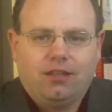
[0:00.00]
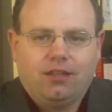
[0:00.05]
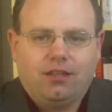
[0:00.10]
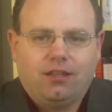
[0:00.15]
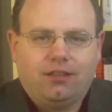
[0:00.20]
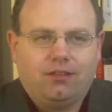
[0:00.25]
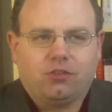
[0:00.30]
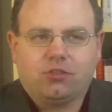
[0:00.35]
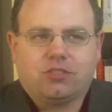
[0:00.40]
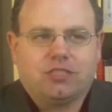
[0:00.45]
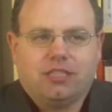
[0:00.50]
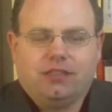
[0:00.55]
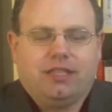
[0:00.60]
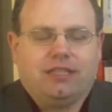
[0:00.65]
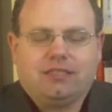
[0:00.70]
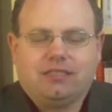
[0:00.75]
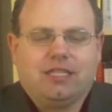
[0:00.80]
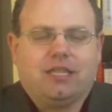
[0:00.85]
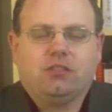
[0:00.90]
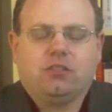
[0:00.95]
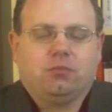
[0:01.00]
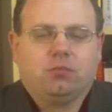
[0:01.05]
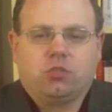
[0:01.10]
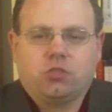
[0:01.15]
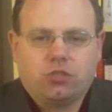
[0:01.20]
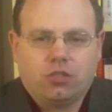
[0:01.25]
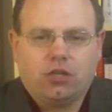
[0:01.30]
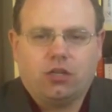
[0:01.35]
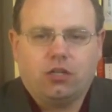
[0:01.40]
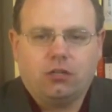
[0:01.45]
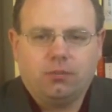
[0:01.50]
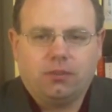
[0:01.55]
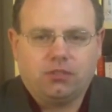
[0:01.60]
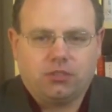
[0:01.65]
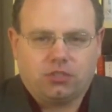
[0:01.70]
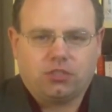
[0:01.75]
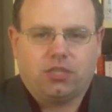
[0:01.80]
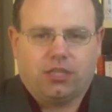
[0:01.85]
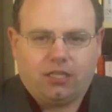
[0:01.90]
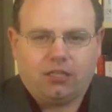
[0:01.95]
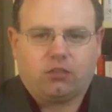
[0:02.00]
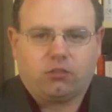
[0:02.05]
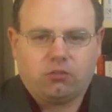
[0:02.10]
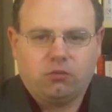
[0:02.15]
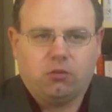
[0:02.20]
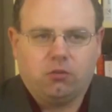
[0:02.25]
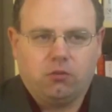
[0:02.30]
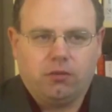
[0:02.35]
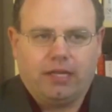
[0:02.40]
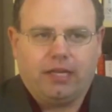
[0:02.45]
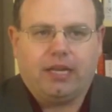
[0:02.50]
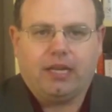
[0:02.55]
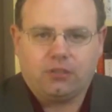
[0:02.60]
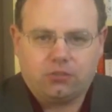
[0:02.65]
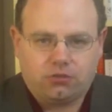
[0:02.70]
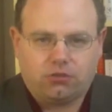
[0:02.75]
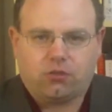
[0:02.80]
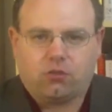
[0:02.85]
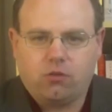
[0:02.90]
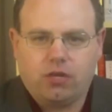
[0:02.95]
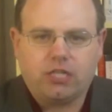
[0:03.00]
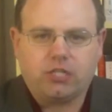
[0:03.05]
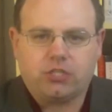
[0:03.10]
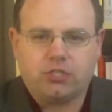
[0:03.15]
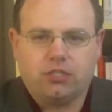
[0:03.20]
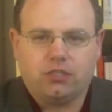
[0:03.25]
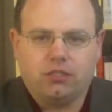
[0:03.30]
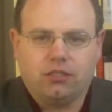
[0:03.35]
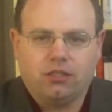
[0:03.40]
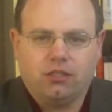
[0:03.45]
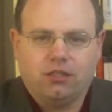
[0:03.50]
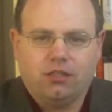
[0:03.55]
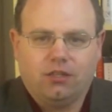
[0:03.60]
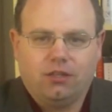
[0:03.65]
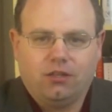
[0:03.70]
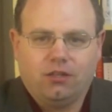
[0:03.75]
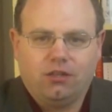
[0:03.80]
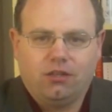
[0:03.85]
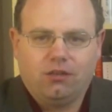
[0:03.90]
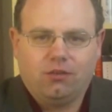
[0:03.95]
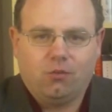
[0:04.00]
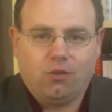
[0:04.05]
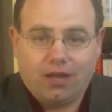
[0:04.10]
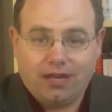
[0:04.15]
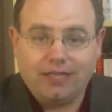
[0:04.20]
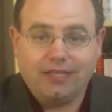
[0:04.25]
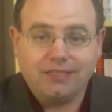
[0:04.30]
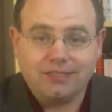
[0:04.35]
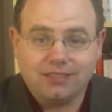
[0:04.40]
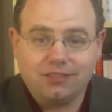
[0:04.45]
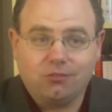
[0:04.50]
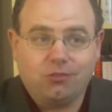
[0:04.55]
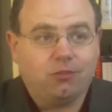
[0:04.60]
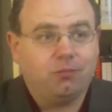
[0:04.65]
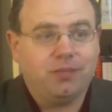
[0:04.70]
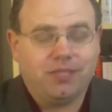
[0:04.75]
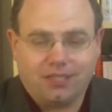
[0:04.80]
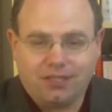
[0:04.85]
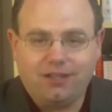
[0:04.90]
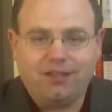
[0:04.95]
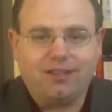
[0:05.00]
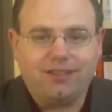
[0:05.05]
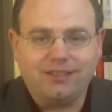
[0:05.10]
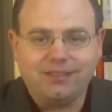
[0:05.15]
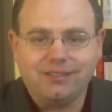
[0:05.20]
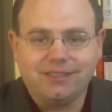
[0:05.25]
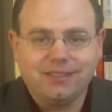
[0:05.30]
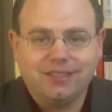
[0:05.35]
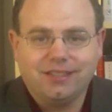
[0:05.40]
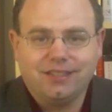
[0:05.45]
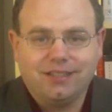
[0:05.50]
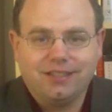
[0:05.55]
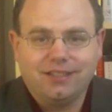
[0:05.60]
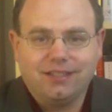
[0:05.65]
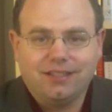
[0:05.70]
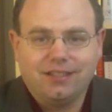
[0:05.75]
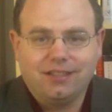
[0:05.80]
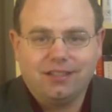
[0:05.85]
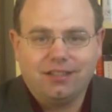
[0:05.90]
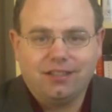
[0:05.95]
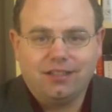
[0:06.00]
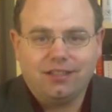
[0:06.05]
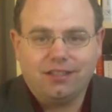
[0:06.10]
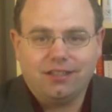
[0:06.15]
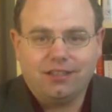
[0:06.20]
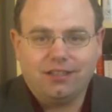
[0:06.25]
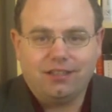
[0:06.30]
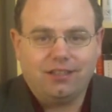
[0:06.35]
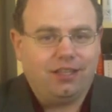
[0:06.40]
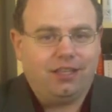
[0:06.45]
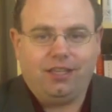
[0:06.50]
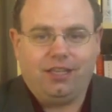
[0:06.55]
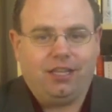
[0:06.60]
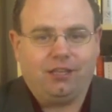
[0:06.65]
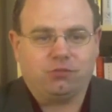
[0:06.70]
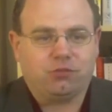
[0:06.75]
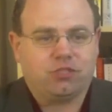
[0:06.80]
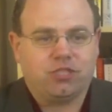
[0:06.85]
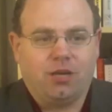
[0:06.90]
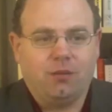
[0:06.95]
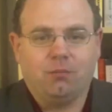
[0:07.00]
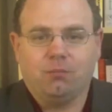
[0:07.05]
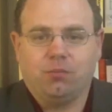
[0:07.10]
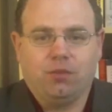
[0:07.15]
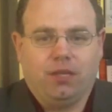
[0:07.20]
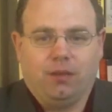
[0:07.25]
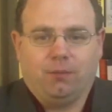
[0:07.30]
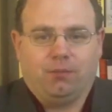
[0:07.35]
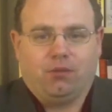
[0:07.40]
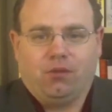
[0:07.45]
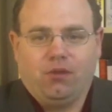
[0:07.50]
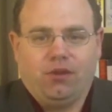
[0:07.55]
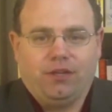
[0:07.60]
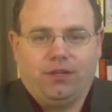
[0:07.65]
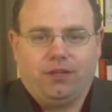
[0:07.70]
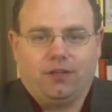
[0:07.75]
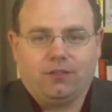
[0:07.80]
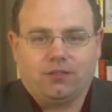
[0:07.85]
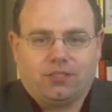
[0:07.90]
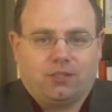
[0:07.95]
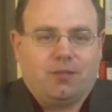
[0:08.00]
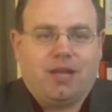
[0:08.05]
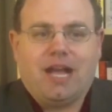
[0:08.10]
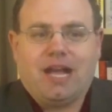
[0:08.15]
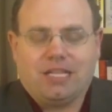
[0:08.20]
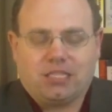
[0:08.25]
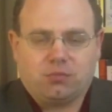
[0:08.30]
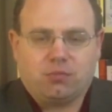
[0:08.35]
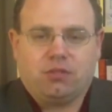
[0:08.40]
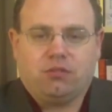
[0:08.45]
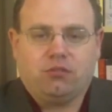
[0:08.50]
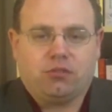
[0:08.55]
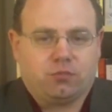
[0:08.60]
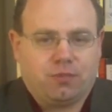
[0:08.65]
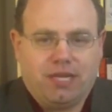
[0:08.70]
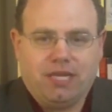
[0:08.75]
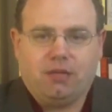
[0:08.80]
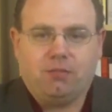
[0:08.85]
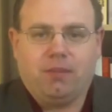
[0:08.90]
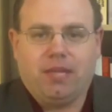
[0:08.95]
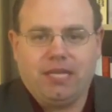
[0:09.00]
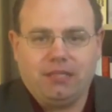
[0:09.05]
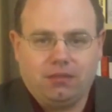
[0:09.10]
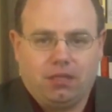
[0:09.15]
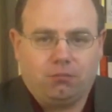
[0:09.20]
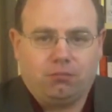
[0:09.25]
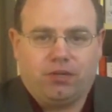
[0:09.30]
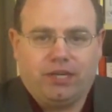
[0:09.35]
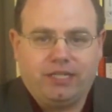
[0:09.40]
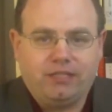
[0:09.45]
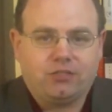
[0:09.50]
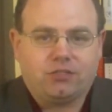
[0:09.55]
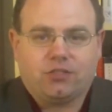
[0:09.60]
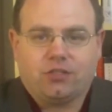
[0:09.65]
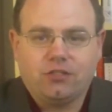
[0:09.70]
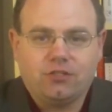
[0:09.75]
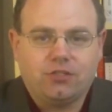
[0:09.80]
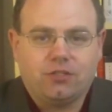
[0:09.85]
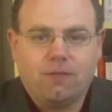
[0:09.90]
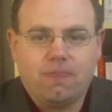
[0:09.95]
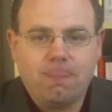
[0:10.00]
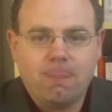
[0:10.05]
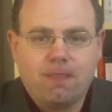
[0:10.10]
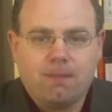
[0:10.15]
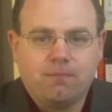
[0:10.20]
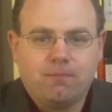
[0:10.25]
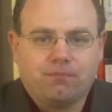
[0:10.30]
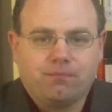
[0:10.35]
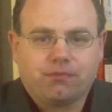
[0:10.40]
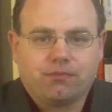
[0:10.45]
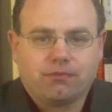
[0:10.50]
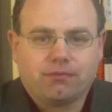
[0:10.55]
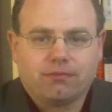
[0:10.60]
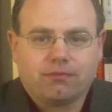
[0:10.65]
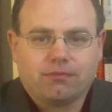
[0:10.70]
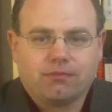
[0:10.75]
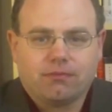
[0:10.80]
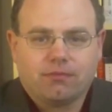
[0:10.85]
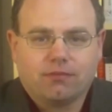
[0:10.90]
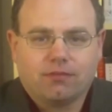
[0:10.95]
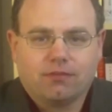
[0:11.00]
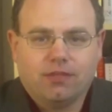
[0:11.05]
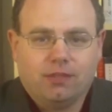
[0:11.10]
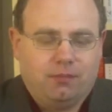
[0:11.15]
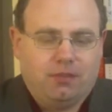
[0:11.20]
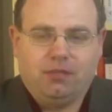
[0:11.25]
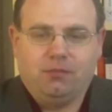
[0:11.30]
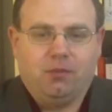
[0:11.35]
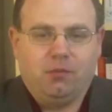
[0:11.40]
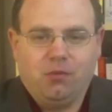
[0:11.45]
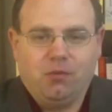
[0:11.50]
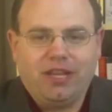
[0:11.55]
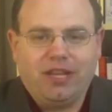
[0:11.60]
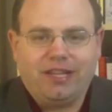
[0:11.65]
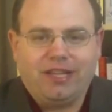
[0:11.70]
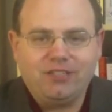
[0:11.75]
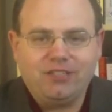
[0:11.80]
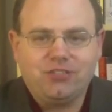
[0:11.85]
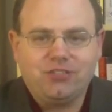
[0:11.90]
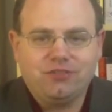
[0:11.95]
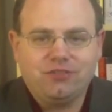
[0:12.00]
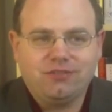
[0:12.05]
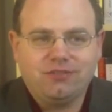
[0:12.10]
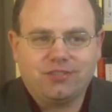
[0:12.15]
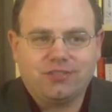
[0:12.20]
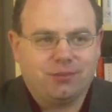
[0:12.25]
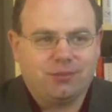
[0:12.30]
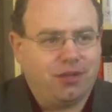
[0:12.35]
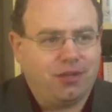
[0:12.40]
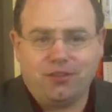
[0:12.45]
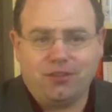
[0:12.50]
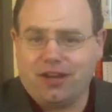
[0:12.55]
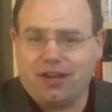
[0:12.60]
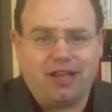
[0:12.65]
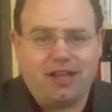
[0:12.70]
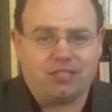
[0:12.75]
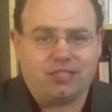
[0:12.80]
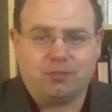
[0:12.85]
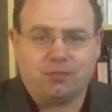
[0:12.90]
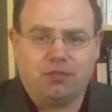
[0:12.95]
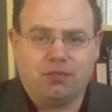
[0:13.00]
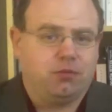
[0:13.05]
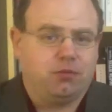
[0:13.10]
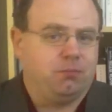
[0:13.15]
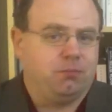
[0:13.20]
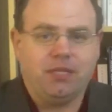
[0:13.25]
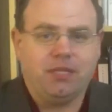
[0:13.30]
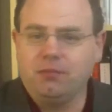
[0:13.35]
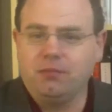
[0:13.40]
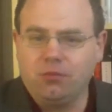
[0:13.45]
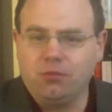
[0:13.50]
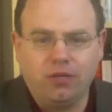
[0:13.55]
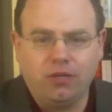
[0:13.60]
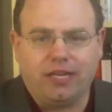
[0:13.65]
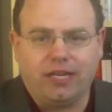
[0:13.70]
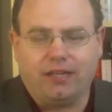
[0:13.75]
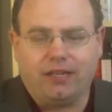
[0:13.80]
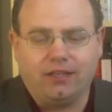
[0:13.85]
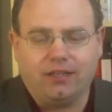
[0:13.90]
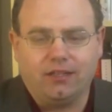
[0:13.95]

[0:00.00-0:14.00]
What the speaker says: And that sounds absurd, but just think it through and answer the question. Why is it? Well, because if some employer, some hospital was paying a brain surgeon the minimum wage, some other hospital would bid them away.